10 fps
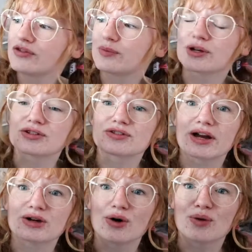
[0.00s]
of the books that
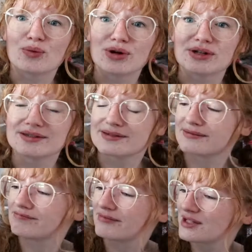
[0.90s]
I got was
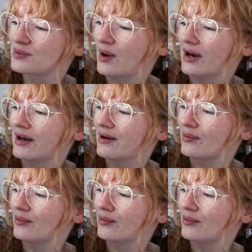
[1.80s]
this one,